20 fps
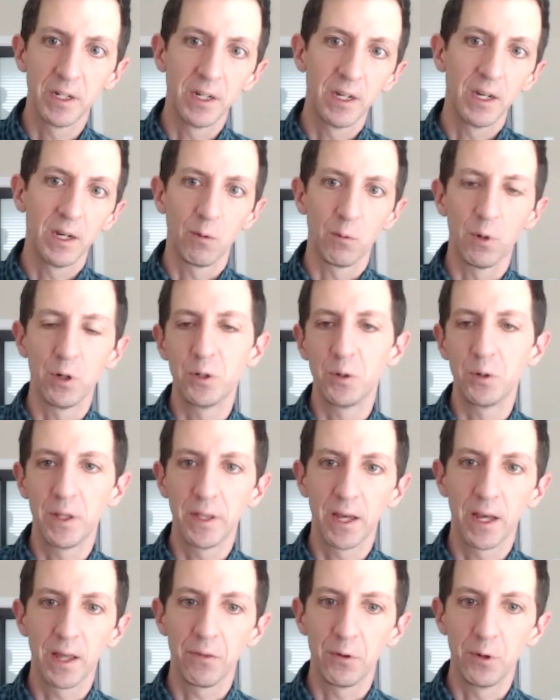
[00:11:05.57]
We're doing
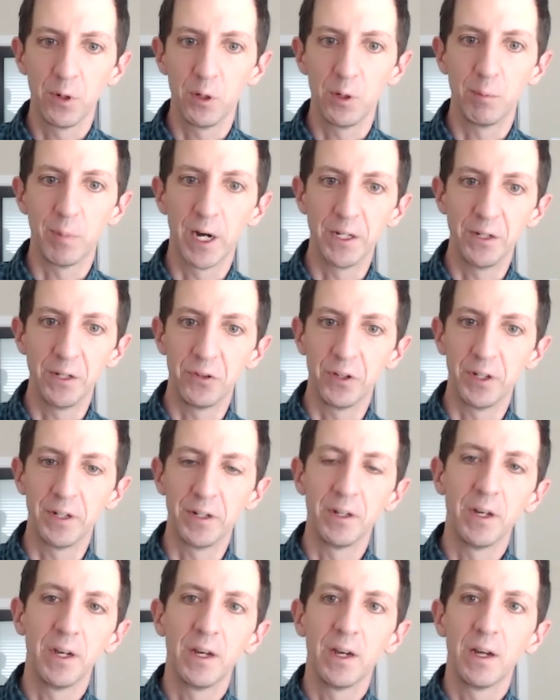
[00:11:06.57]
that by using
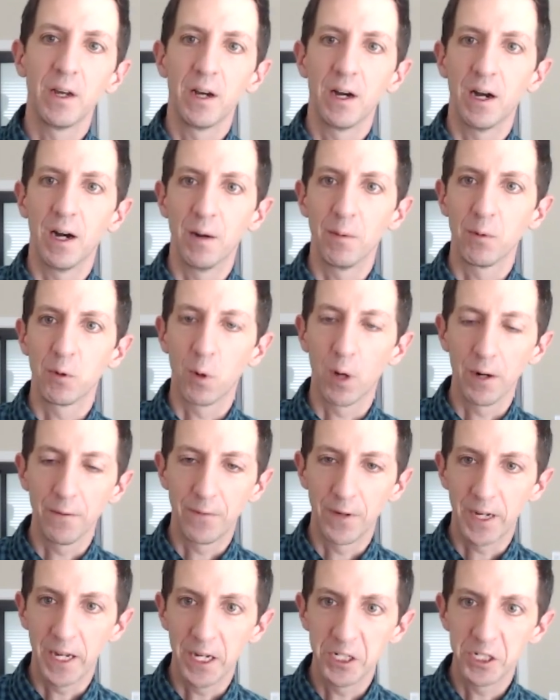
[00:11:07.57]

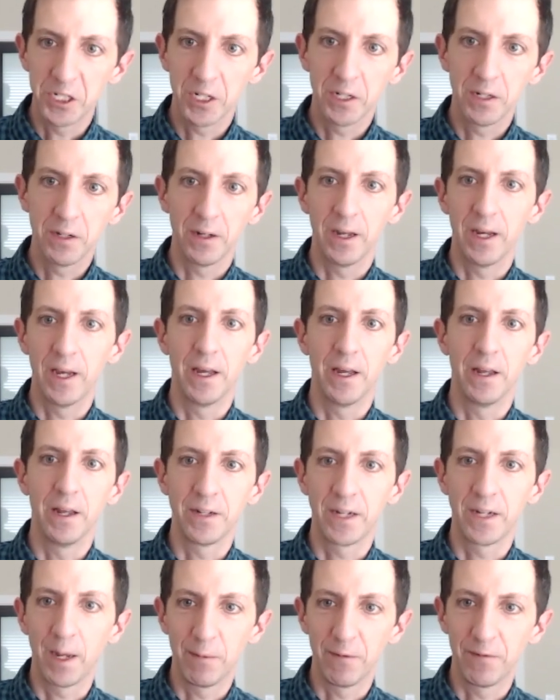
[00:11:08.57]
quantification
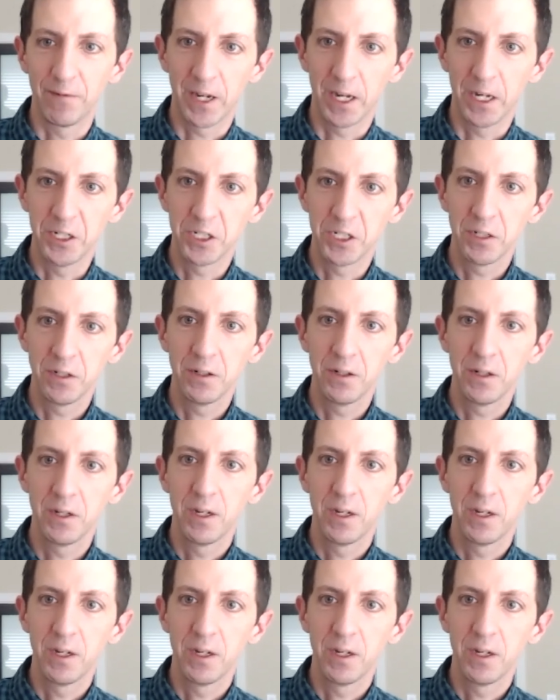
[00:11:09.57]
and gamification,